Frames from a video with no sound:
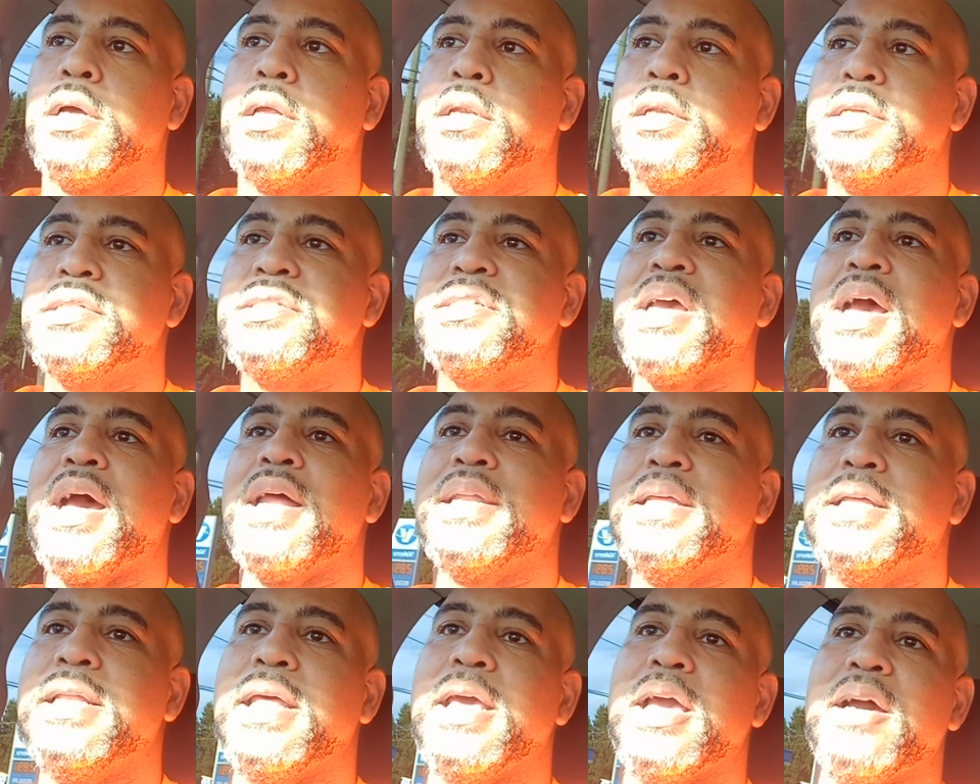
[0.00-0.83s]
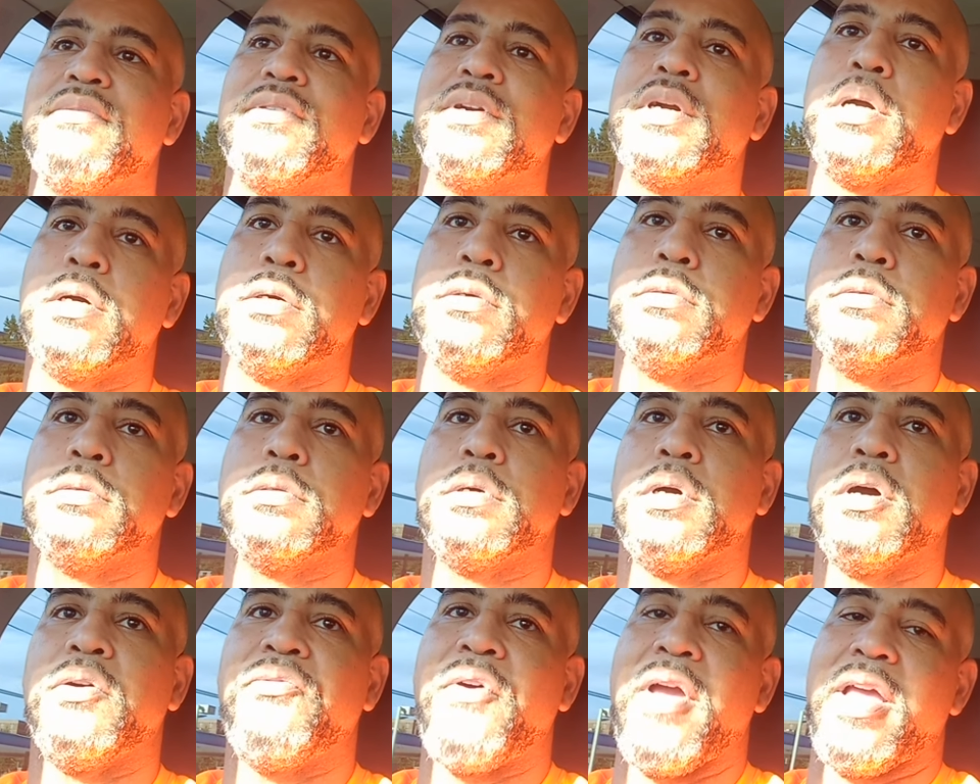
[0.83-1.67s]
the child need to have a coat
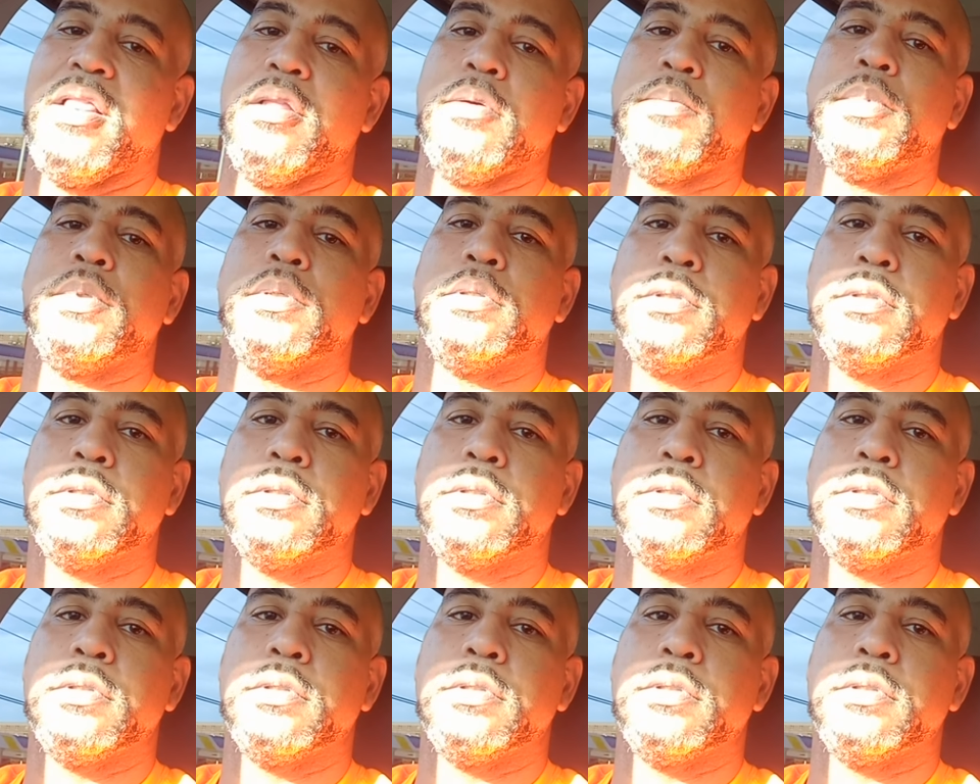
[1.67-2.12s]
available.